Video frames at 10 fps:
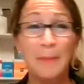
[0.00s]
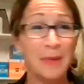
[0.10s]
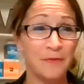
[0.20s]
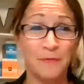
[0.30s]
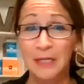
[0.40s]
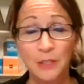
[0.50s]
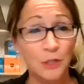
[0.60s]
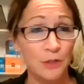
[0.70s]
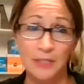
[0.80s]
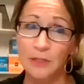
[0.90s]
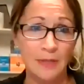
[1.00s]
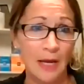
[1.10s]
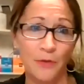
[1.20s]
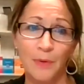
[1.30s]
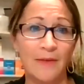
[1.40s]
My friends are still not
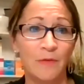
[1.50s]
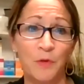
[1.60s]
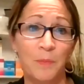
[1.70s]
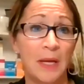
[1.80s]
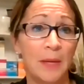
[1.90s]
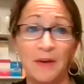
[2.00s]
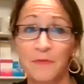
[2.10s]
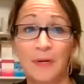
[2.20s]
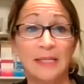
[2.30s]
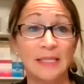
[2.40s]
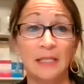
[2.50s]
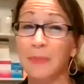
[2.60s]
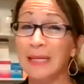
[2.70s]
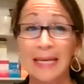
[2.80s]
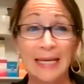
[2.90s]
thriving with me. My friends at the
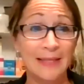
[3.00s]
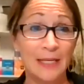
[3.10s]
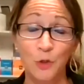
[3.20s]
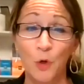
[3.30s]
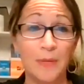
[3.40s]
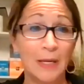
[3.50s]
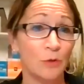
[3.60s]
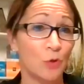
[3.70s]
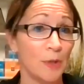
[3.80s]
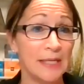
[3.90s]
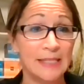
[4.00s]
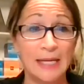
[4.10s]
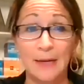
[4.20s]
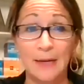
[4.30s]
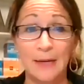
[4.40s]
beginning that told me I was
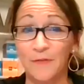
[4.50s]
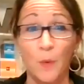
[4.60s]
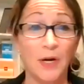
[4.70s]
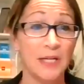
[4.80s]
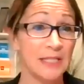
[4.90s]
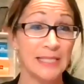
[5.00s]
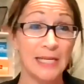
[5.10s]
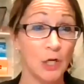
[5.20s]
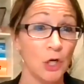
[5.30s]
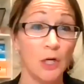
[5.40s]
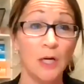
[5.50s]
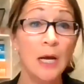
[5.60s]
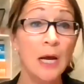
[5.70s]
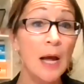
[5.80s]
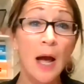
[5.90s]
crazy for wearing a sticker,
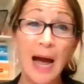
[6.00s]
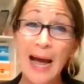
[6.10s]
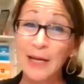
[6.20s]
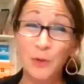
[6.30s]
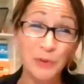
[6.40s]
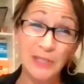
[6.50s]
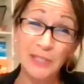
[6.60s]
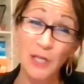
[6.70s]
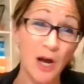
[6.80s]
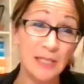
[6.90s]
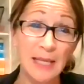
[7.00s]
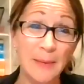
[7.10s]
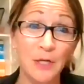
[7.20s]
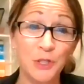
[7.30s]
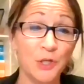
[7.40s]
I don't really talk to them
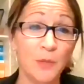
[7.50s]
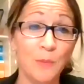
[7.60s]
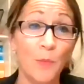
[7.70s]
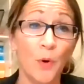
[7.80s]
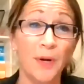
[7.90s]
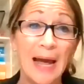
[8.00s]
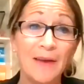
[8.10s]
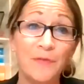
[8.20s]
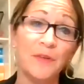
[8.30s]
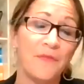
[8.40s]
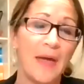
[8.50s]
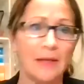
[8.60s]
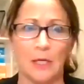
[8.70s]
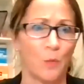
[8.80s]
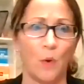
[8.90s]
much anymore. Not for the fact
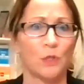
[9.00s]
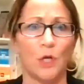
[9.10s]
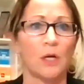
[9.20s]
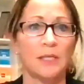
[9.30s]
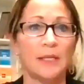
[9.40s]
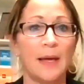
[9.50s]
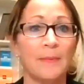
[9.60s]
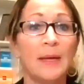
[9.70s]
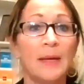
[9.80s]
that I won't talk to them.